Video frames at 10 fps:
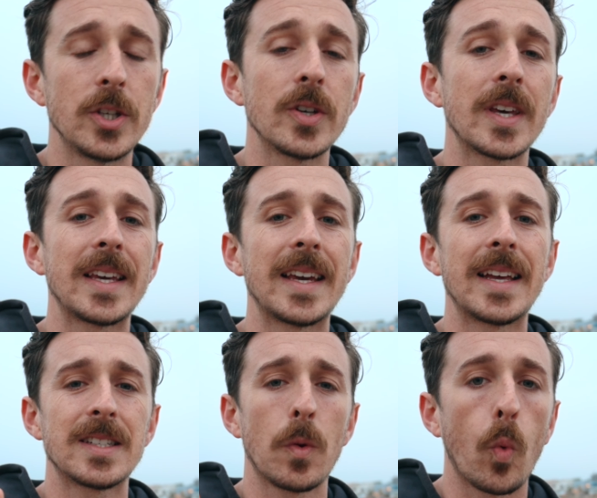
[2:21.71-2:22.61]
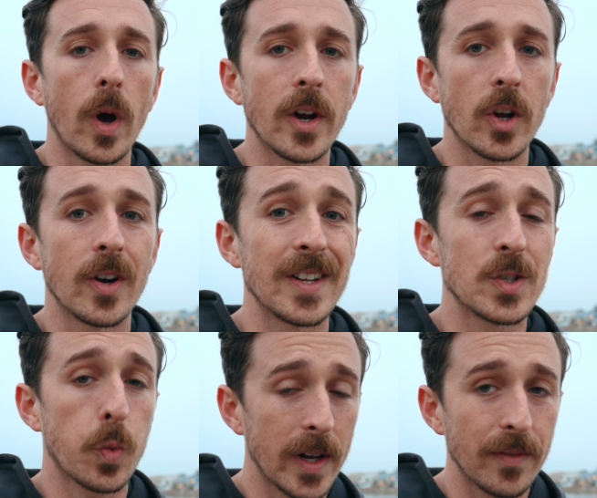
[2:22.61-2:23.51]
you can get
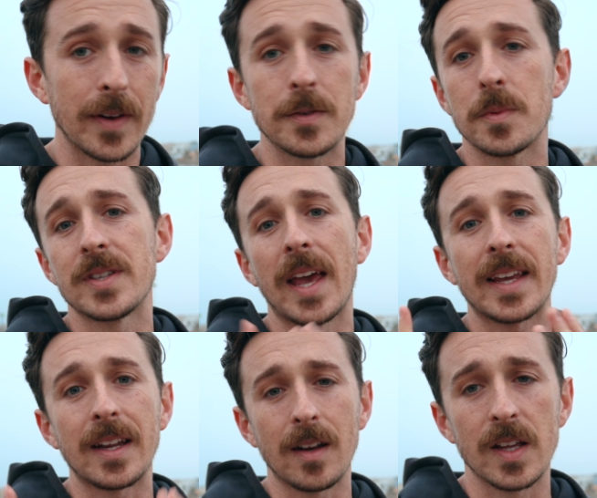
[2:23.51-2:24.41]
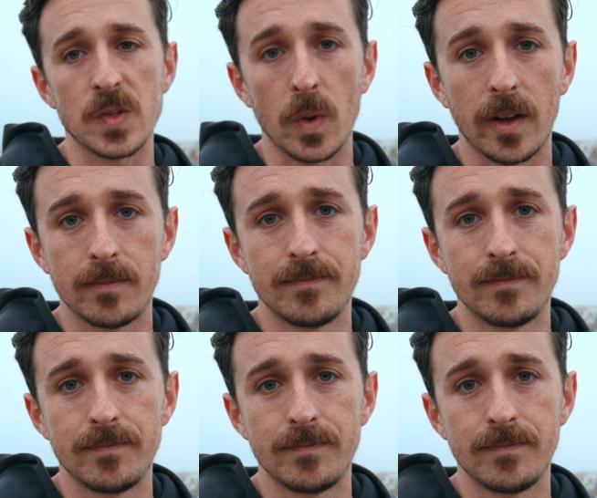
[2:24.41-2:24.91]
120 frames per second as well.